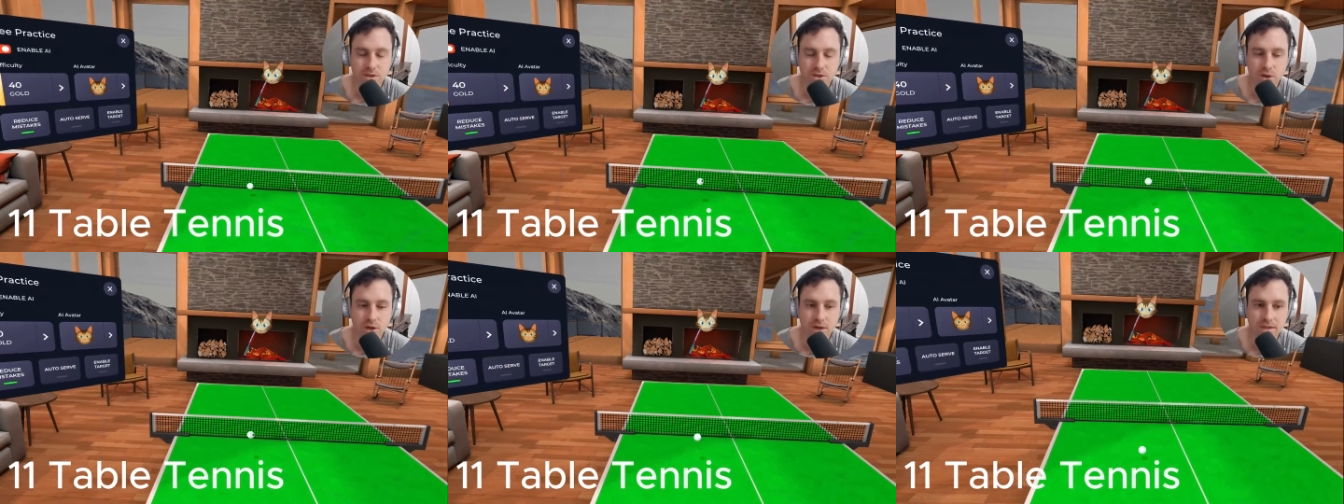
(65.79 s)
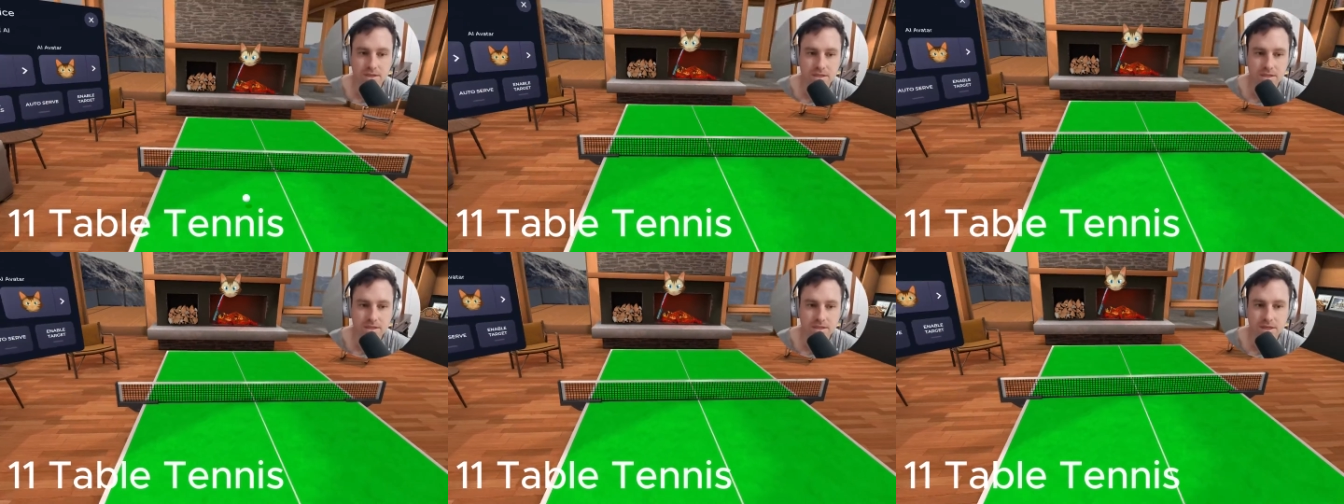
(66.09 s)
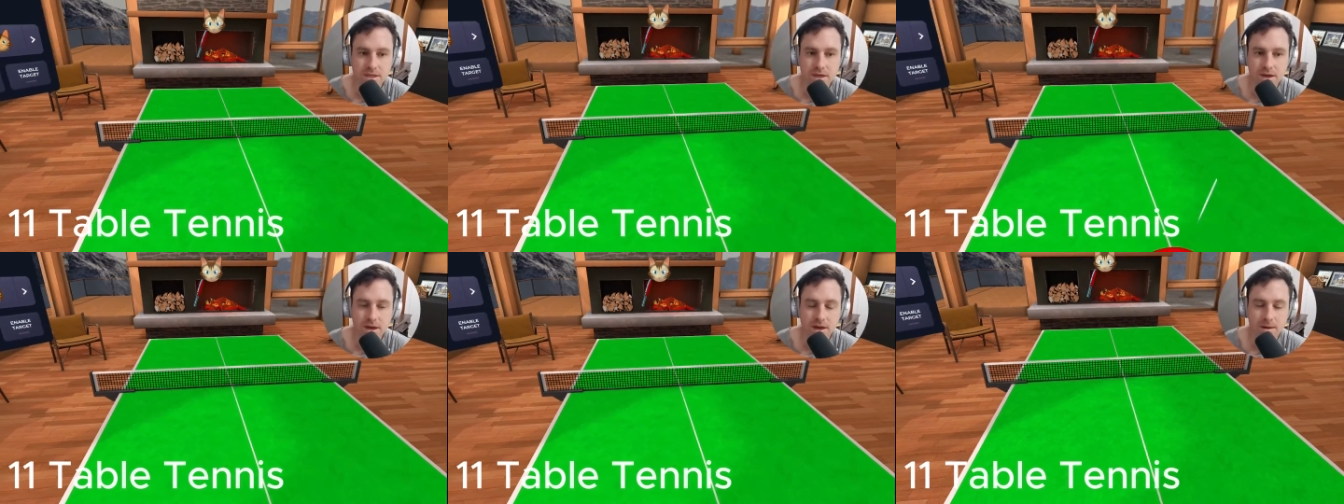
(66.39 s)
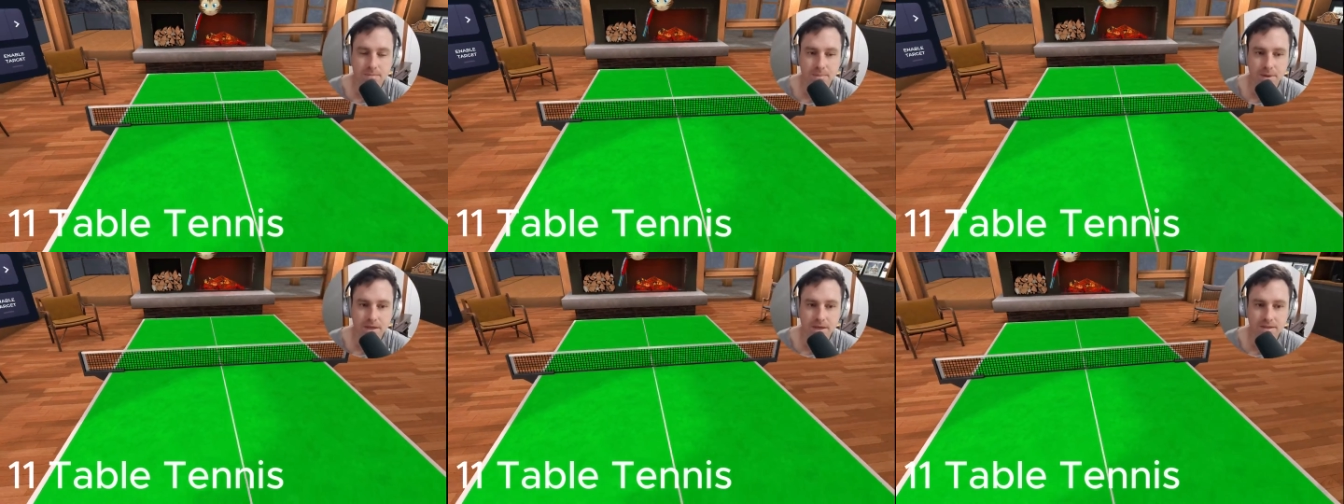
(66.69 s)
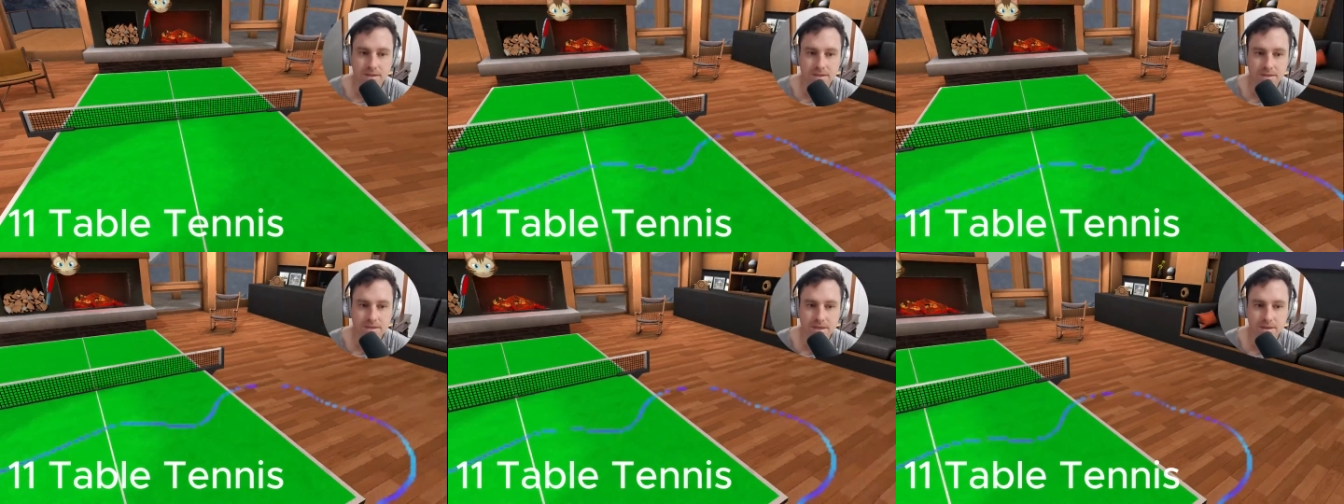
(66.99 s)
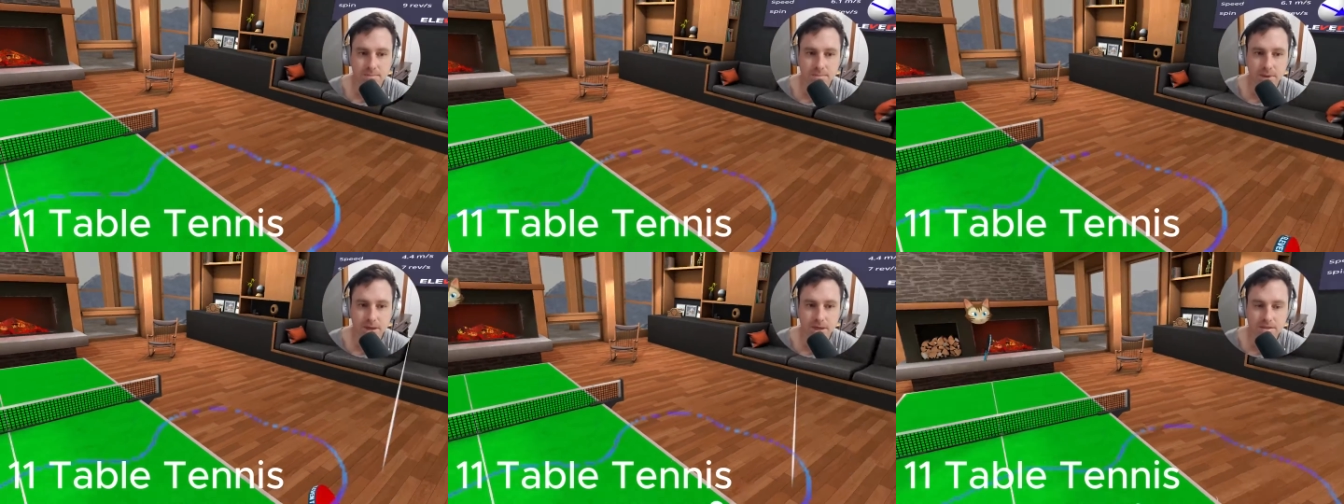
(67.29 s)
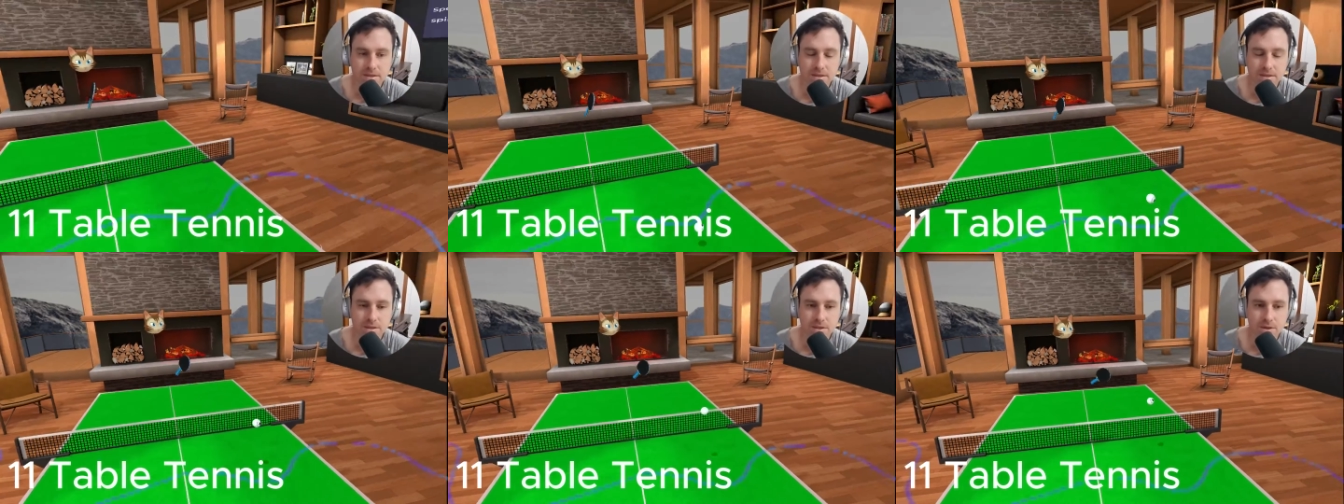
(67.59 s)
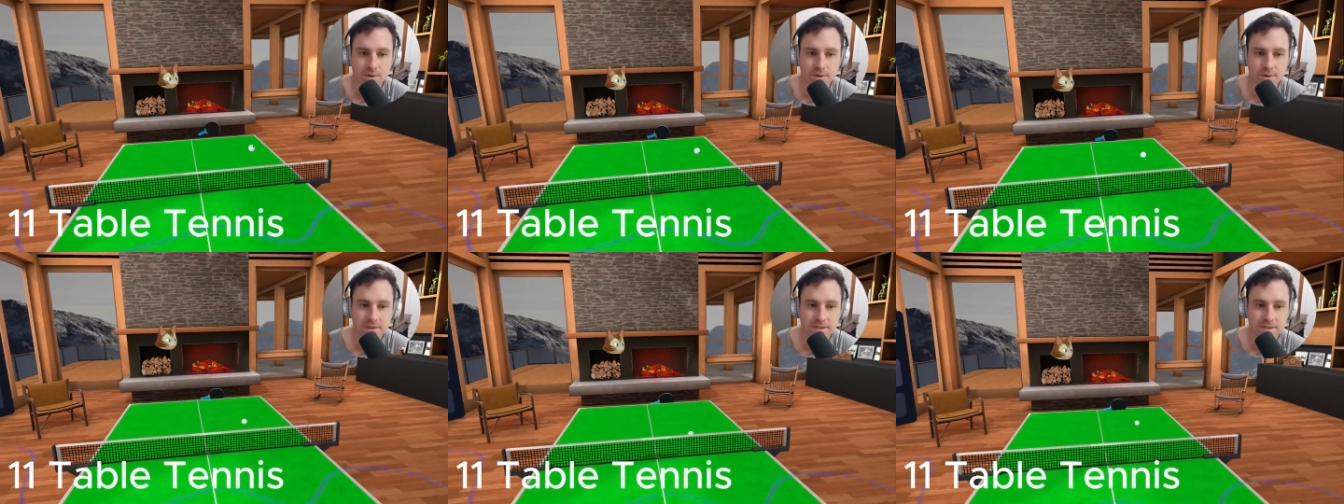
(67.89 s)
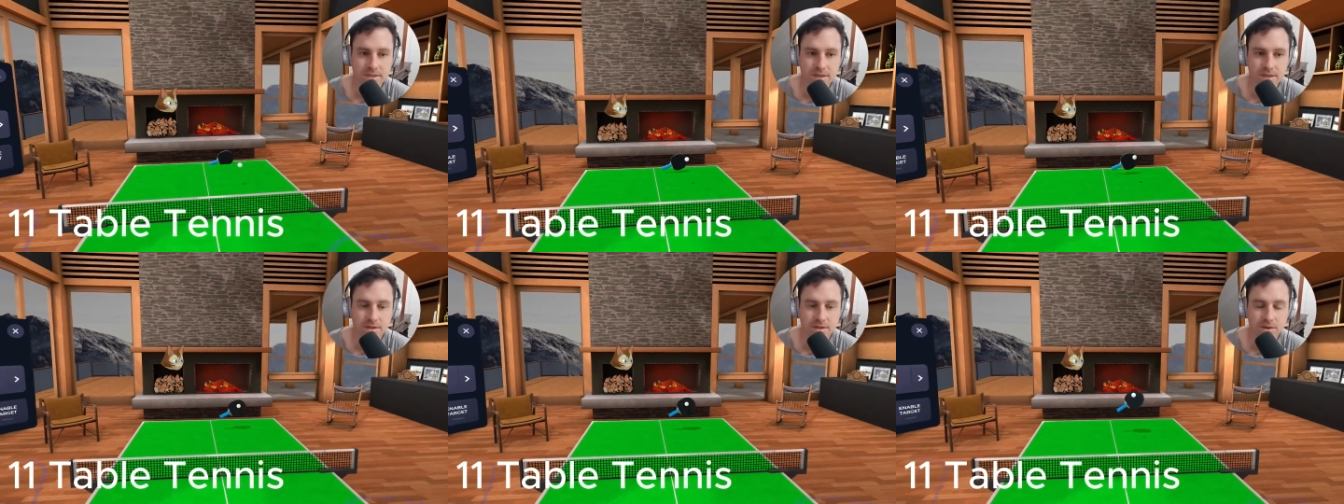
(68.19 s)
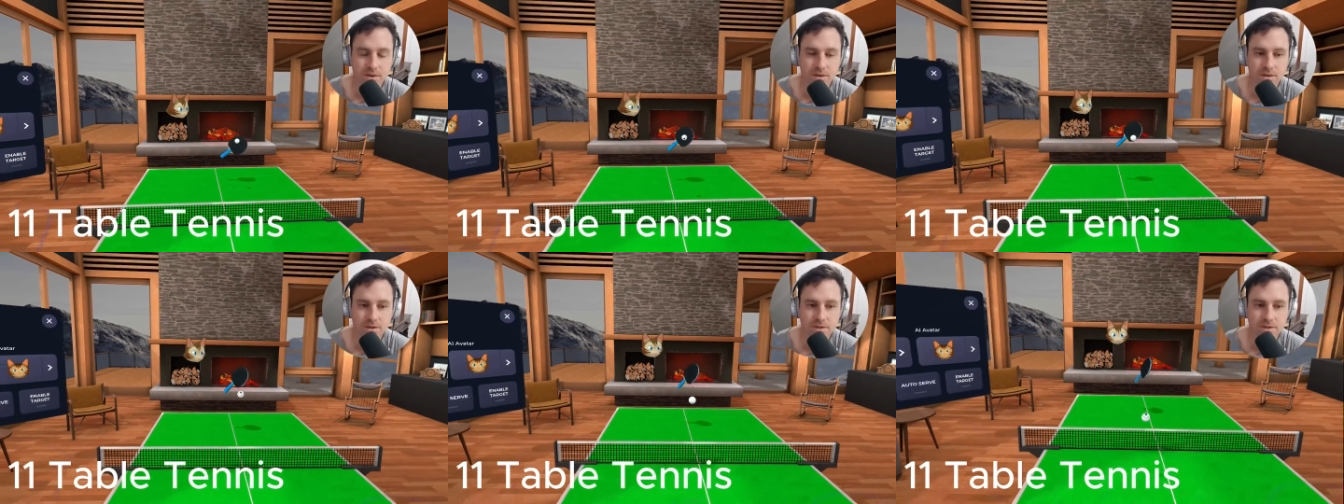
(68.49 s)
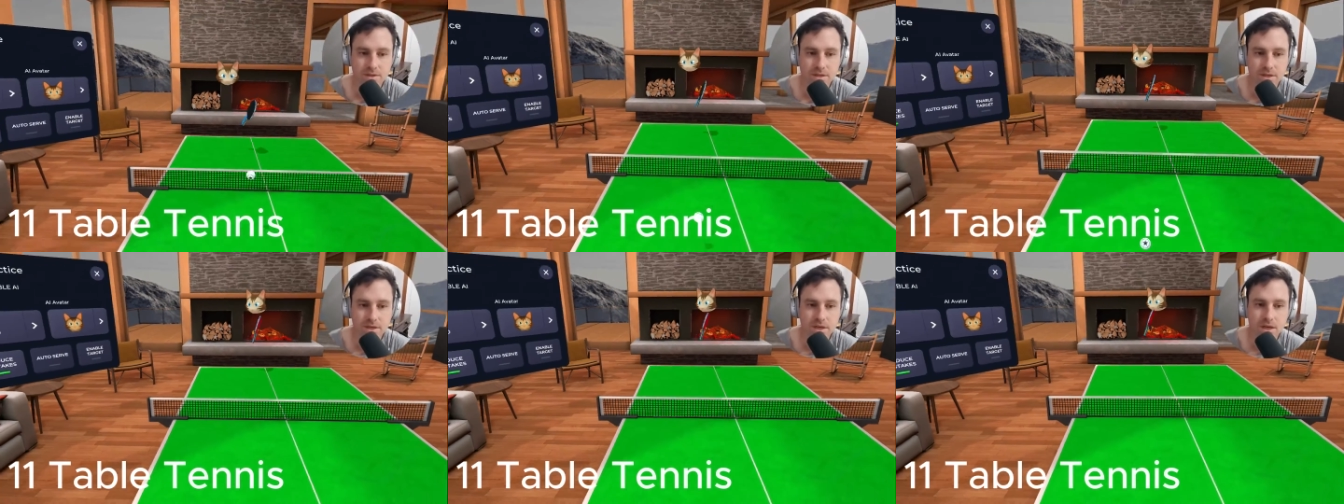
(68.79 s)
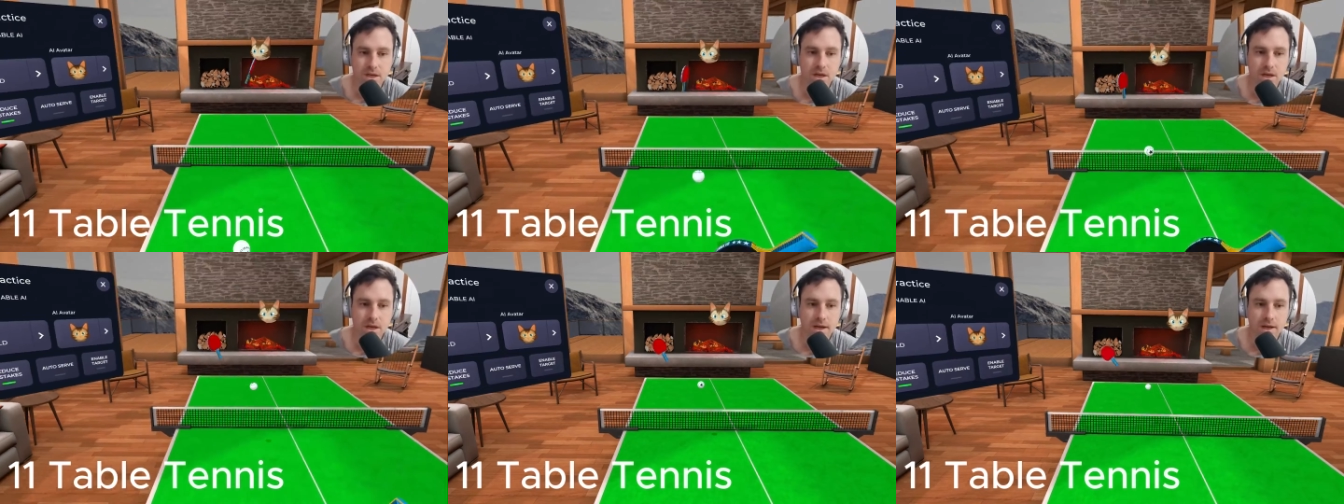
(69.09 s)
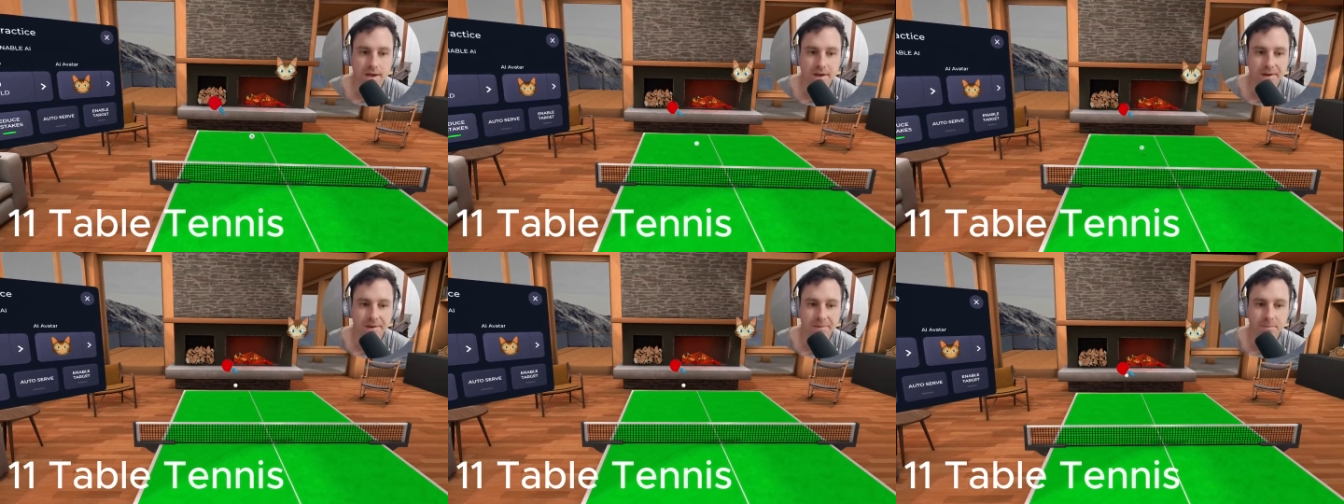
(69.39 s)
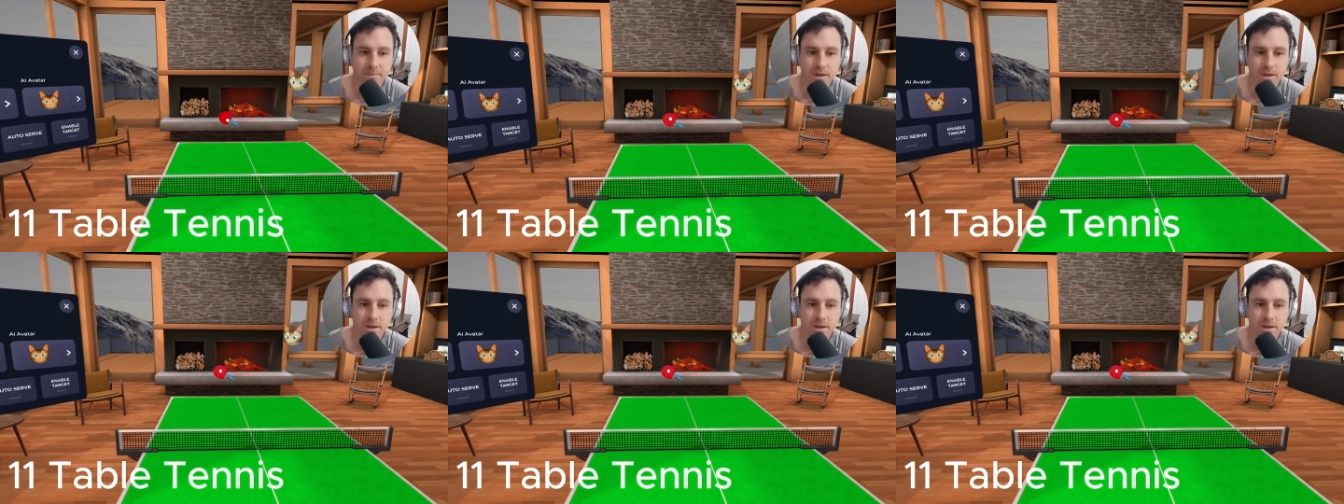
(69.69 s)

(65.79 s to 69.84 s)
So I paid the 10 bucks, it's US $10,